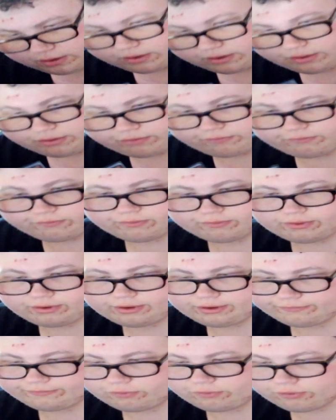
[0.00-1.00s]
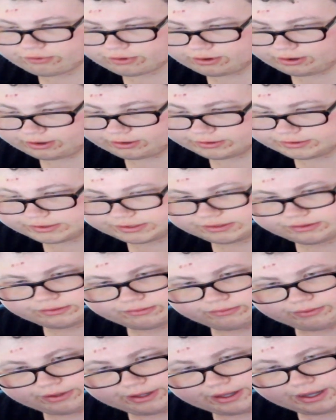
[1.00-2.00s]
four cards.
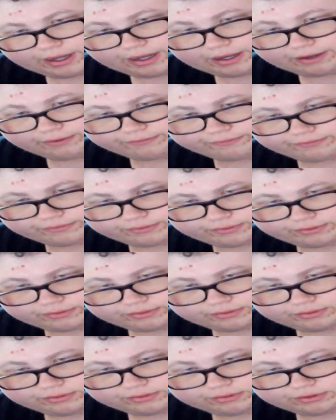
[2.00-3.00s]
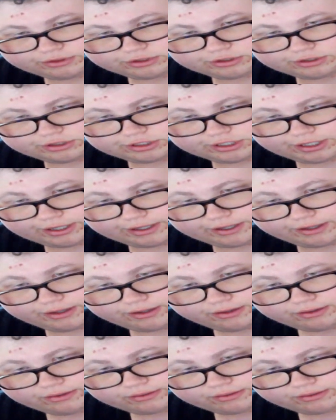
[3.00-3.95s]
We have Jaya,